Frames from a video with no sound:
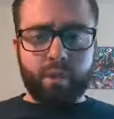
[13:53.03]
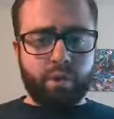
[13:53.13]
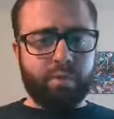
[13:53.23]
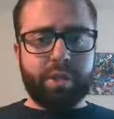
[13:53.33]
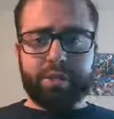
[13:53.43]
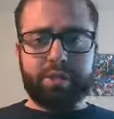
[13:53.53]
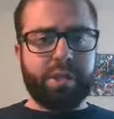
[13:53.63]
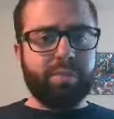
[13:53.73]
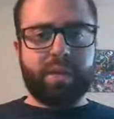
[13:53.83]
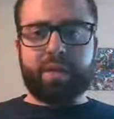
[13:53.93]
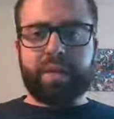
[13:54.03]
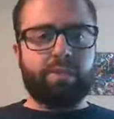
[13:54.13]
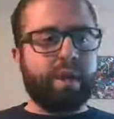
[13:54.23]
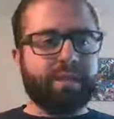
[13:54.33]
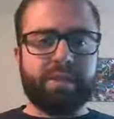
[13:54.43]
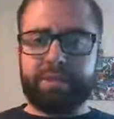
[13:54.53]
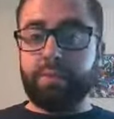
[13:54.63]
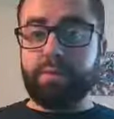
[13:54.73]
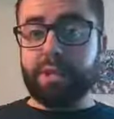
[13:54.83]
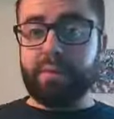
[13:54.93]
corporations come in and they rent out
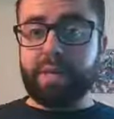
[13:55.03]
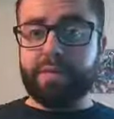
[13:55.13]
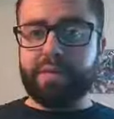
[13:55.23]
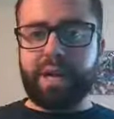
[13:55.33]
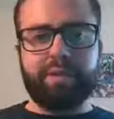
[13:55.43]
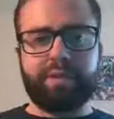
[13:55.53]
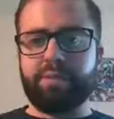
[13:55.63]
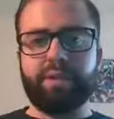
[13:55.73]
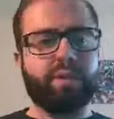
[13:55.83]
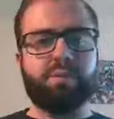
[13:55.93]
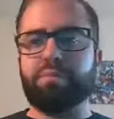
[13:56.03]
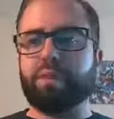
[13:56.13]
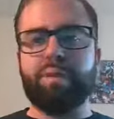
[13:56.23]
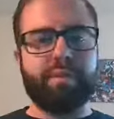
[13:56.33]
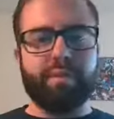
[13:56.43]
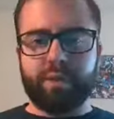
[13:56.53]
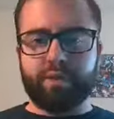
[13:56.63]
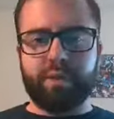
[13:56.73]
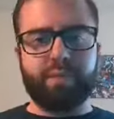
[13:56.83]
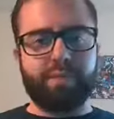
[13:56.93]
some of our spaces to have some of their own private
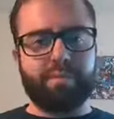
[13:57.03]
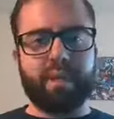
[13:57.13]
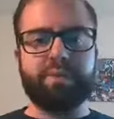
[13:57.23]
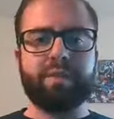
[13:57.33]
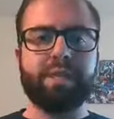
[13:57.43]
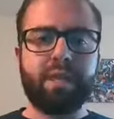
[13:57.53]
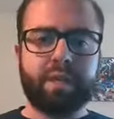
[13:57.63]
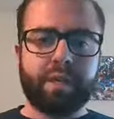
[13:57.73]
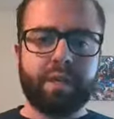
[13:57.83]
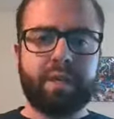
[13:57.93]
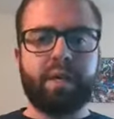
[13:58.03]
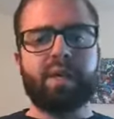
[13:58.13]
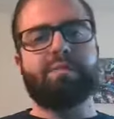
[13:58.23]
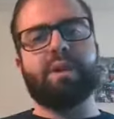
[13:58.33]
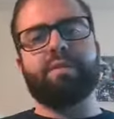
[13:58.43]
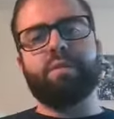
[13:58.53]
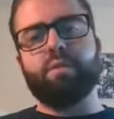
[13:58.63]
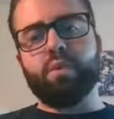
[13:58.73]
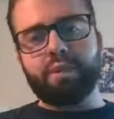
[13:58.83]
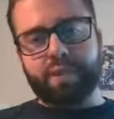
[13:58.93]
events, whether it's a private dinner, private
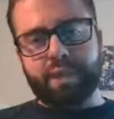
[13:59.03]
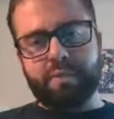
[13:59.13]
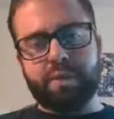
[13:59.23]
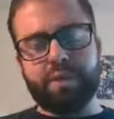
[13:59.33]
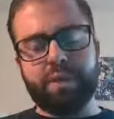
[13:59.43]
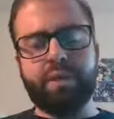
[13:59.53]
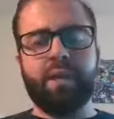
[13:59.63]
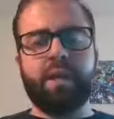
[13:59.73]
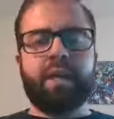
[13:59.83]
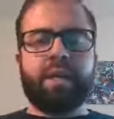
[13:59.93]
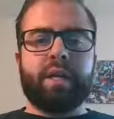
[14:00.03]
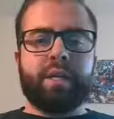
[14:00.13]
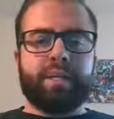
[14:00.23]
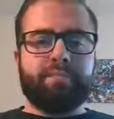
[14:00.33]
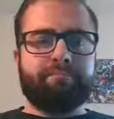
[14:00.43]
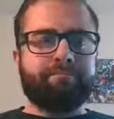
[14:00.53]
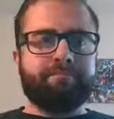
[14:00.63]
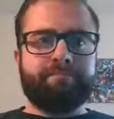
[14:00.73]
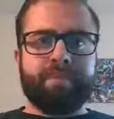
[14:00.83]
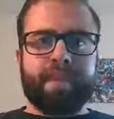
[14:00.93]
award ceremony, um,
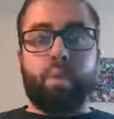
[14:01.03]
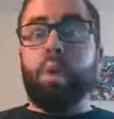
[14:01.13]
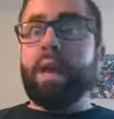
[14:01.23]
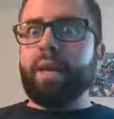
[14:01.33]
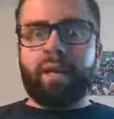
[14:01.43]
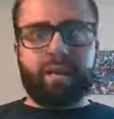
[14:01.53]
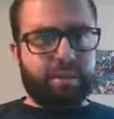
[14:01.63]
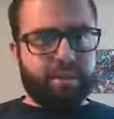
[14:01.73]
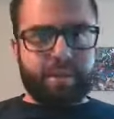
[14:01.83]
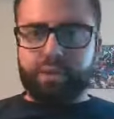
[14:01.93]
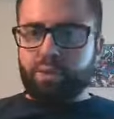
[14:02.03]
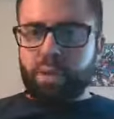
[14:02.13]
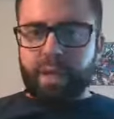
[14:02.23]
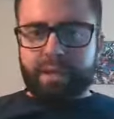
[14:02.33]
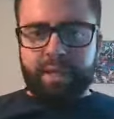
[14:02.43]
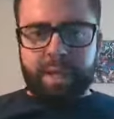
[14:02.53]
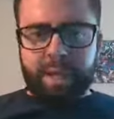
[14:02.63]
a wedding. There's tons of weddings